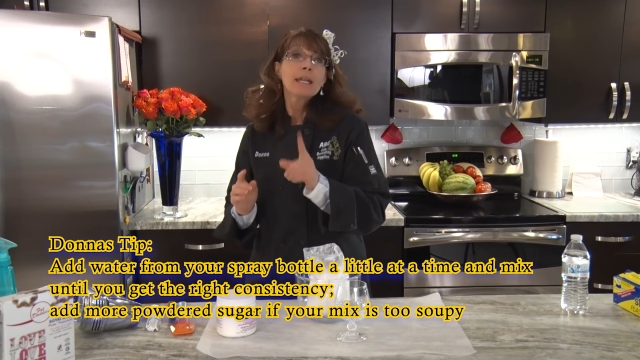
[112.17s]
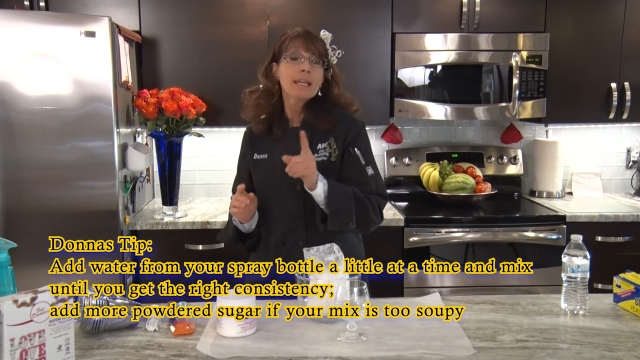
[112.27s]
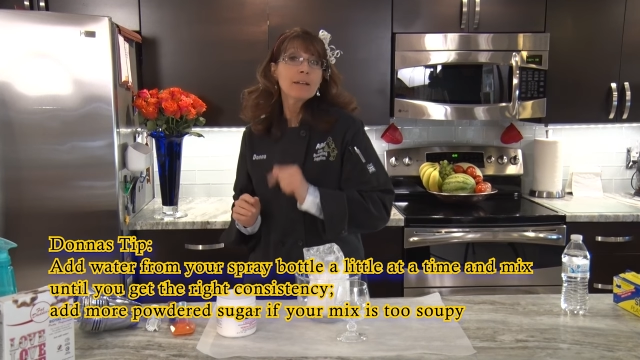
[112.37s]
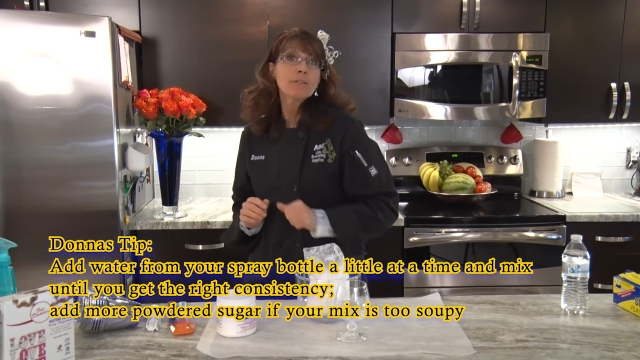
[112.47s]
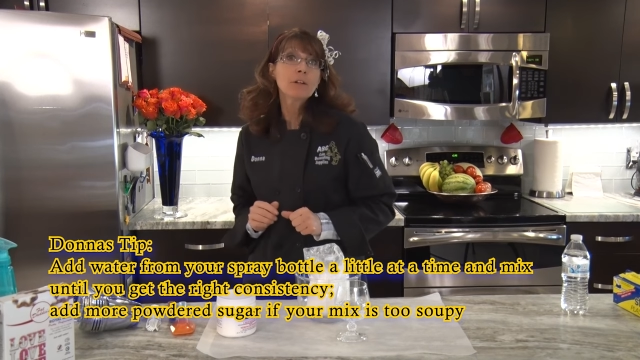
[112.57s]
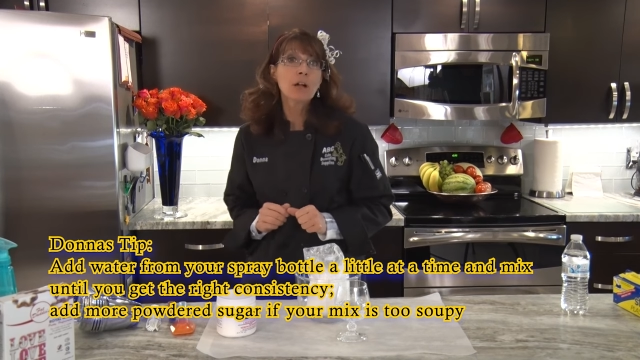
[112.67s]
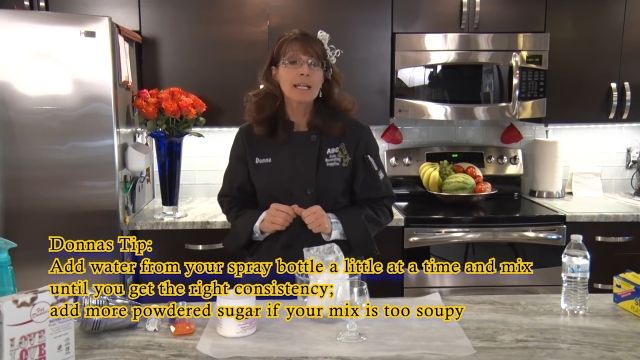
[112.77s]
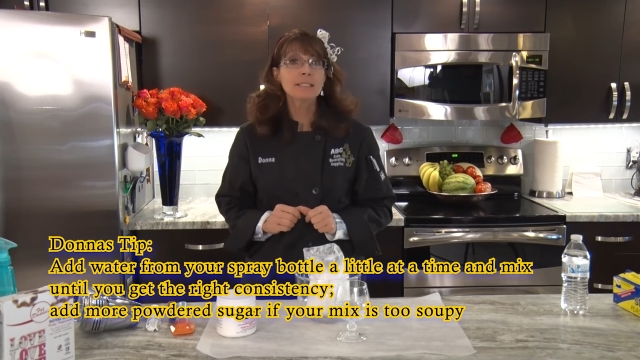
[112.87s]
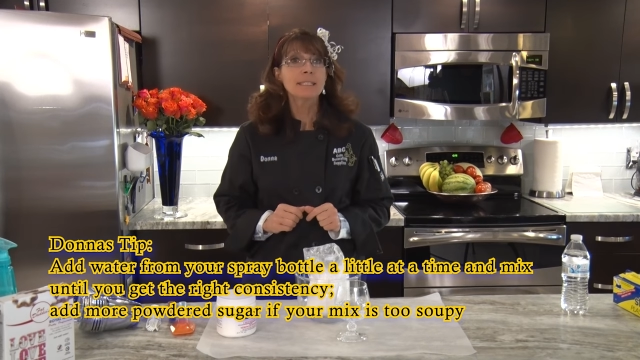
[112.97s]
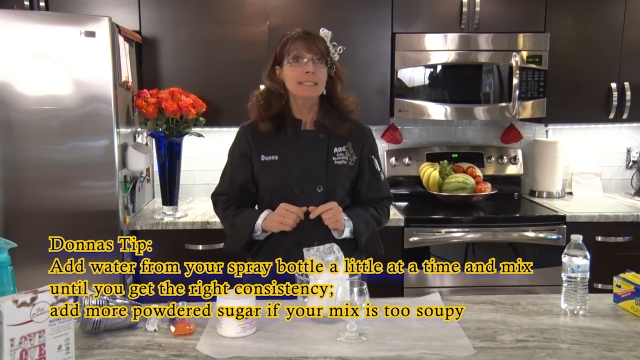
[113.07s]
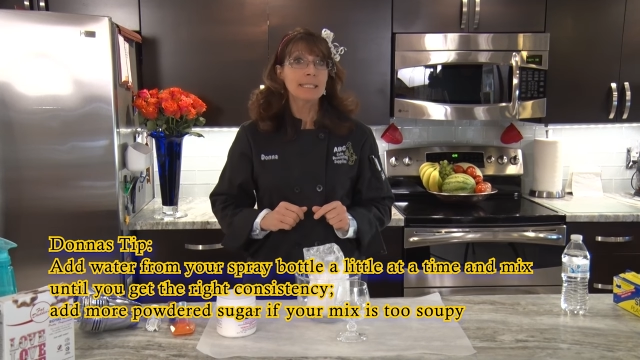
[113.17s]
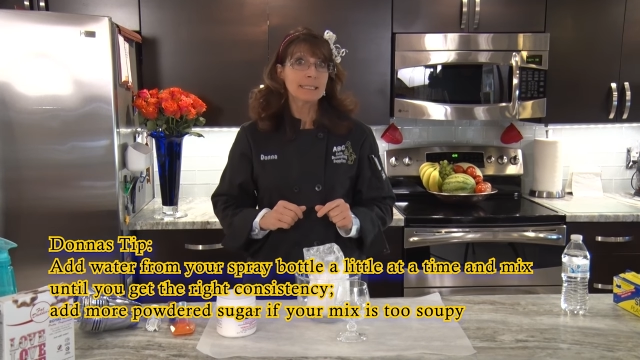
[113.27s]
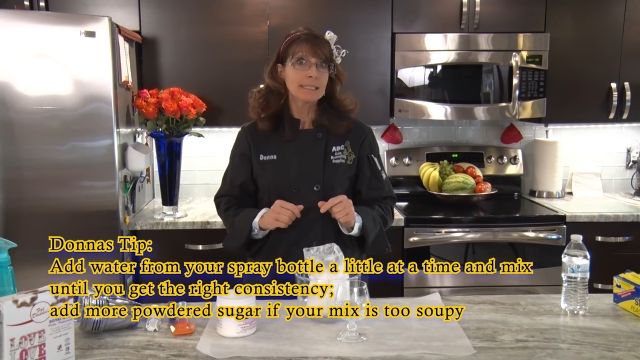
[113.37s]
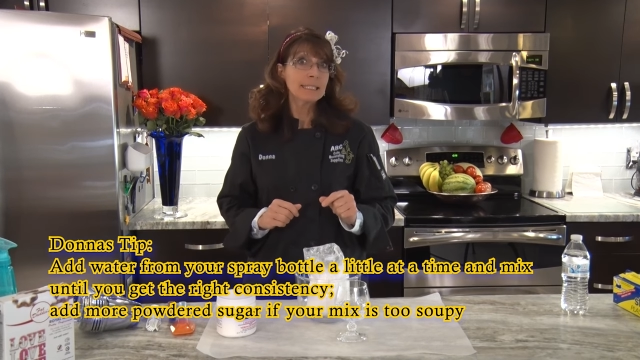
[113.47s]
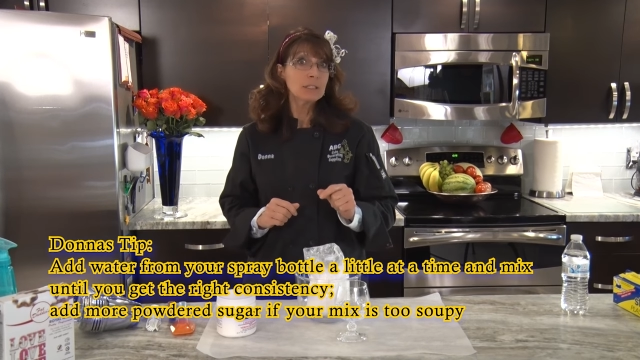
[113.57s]
If your icing
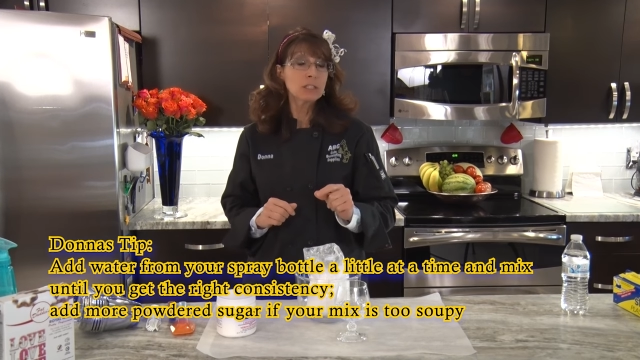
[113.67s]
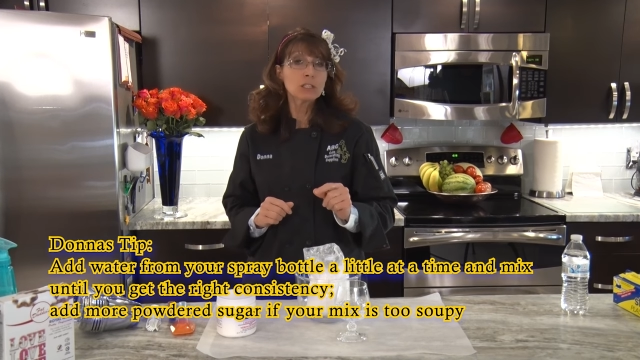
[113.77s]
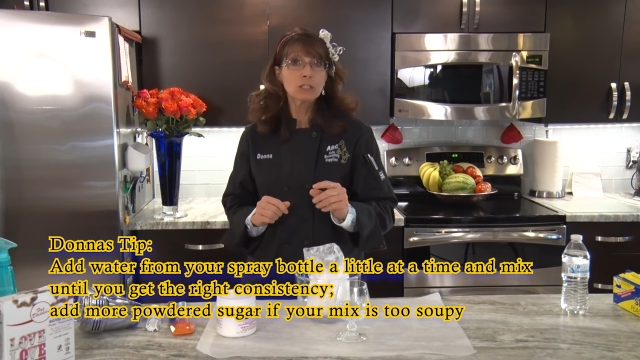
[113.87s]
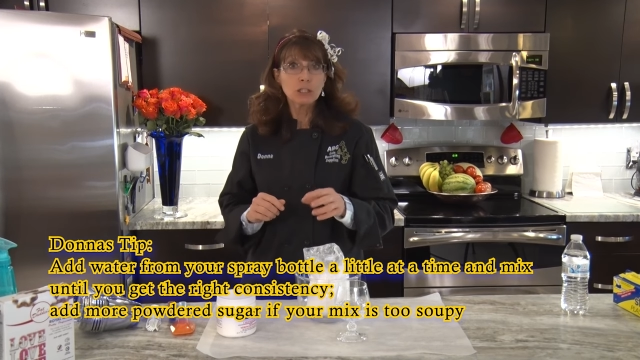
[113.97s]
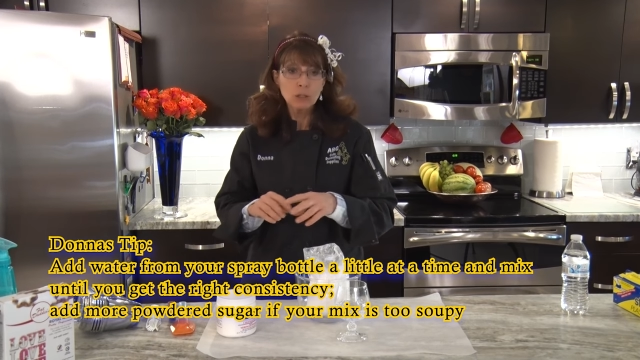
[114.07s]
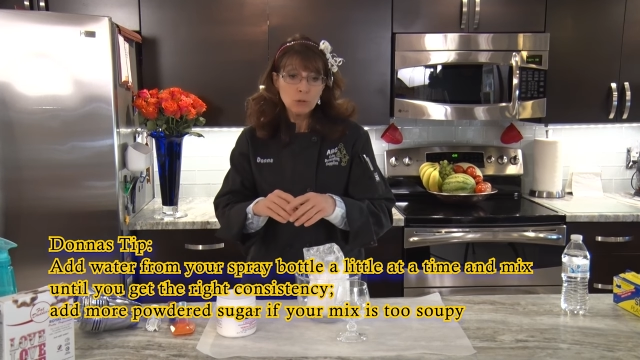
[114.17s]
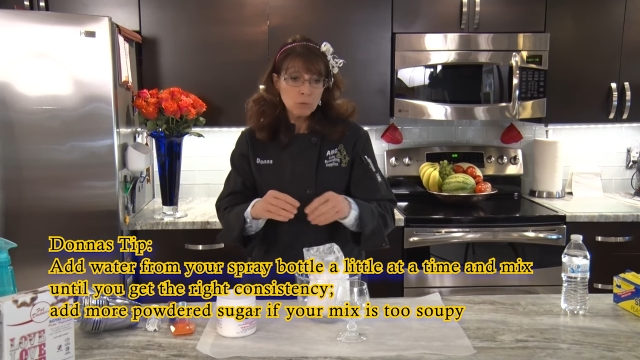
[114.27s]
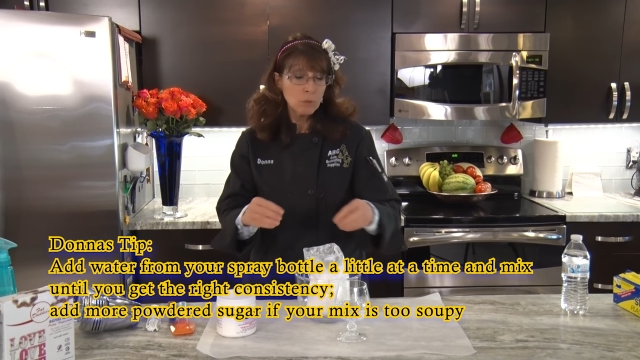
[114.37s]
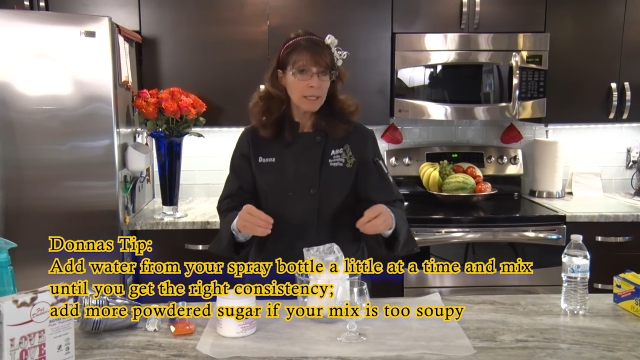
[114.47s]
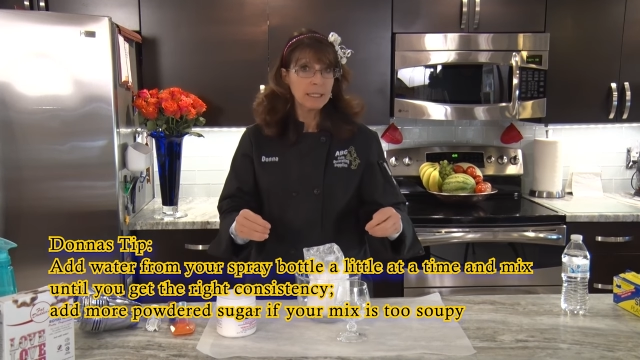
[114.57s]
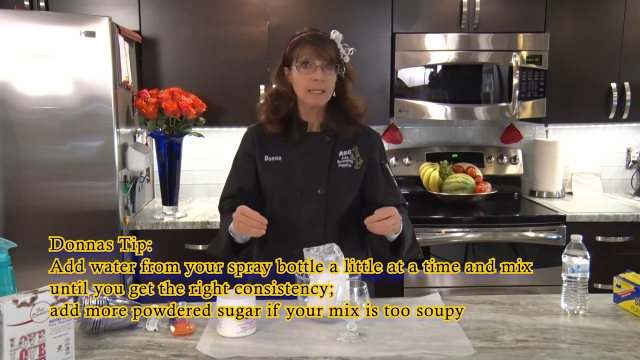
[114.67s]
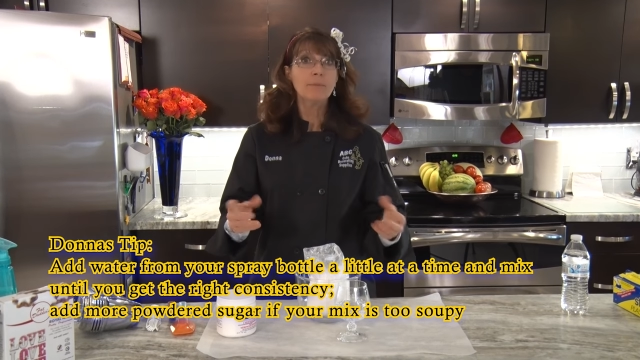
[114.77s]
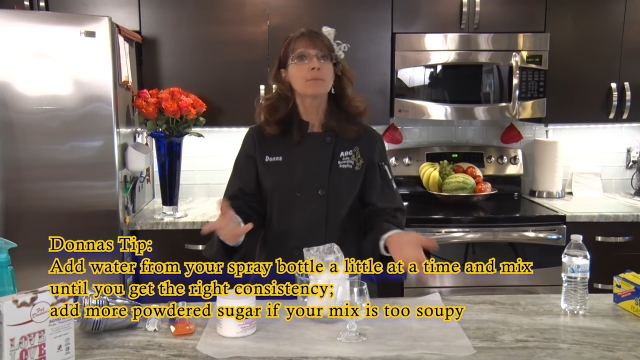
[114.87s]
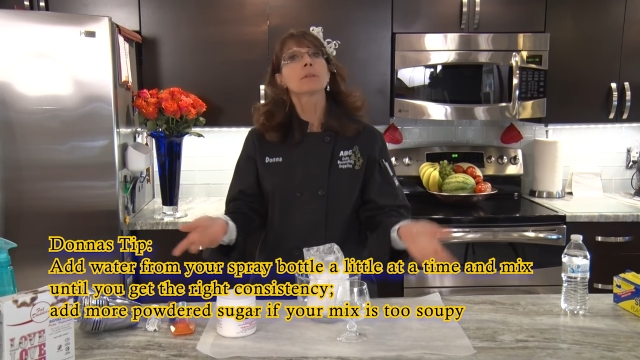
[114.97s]
does get too runny,